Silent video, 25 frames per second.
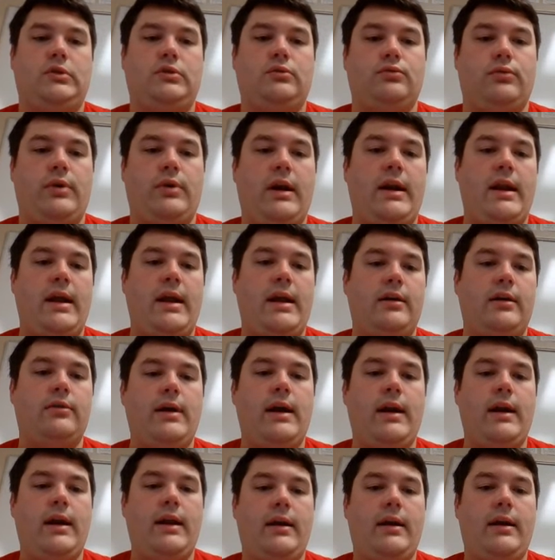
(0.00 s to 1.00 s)
Right angle,
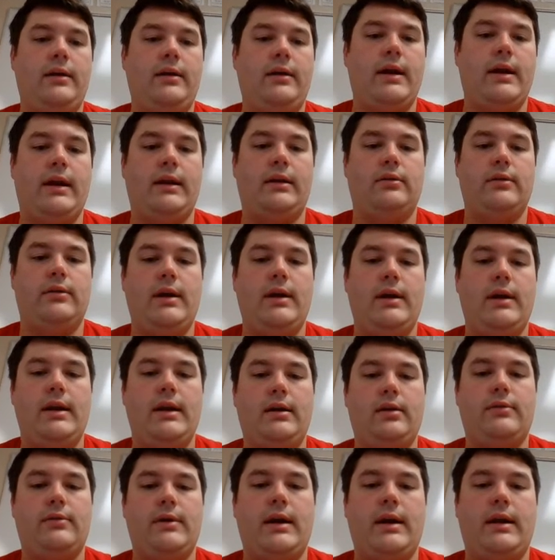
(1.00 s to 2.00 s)
right angle, right angle, right
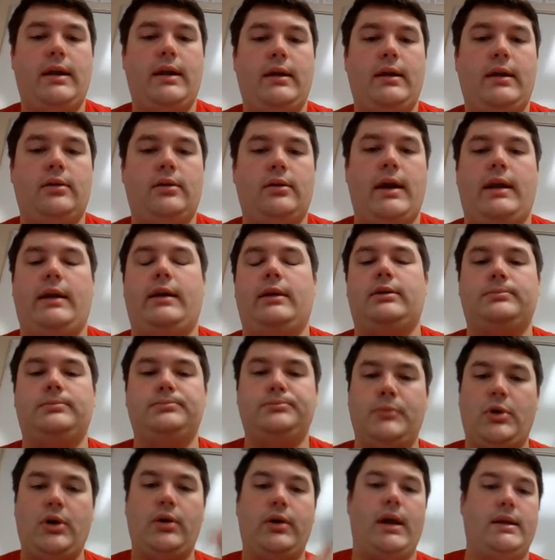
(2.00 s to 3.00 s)
angle, right angle, right angle.
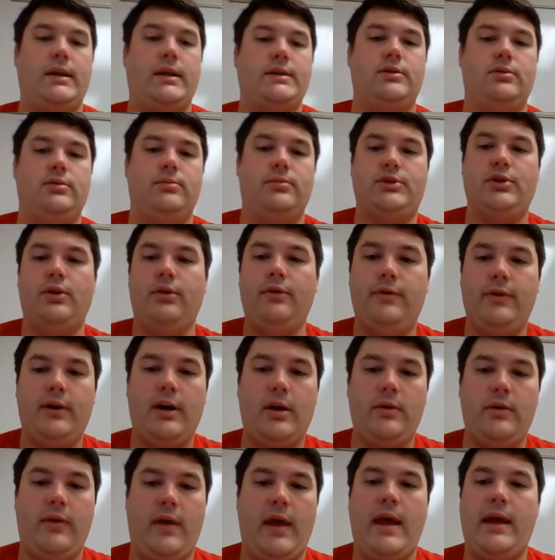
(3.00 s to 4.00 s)
Okay, so
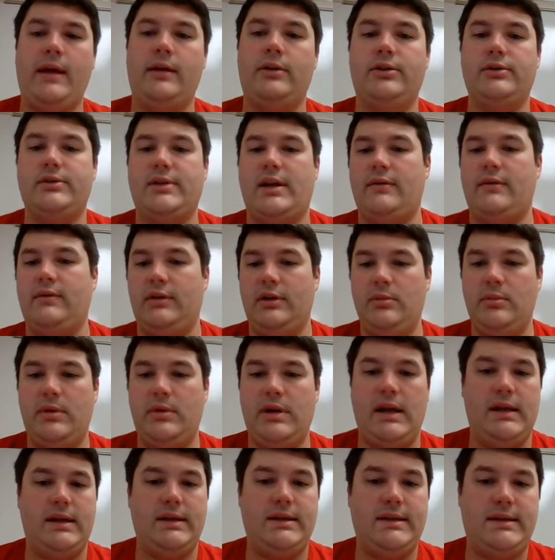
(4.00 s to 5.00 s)
far with angles, I've
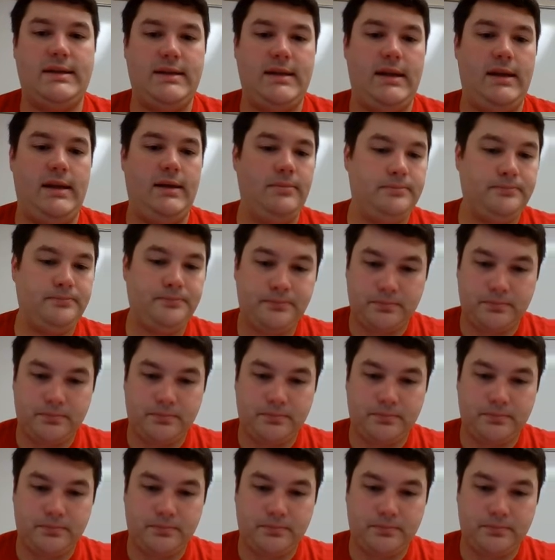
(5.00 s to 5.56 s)
eliminated C.